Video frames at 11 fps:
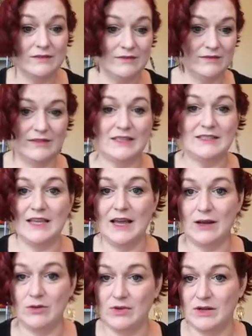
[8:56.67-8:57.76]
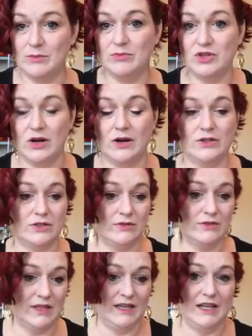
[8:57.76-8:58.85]
Let's say I don't want to charge
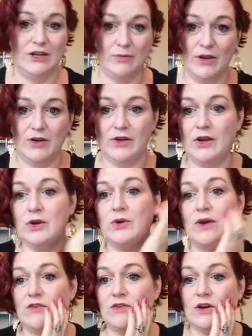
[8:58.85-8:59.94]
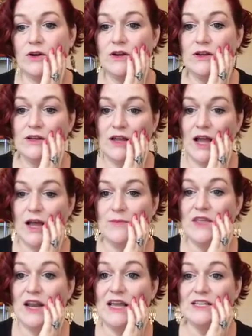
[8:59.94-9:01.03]
Cindy or Mary or whoever um,
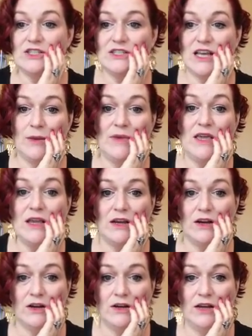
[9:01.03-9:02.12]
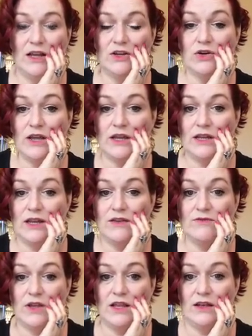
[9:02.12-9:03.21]
then I can just come here and create
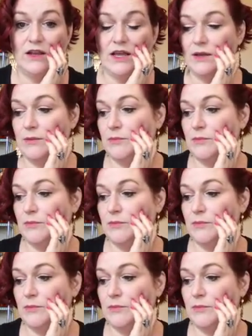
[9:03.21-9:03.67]
an, an a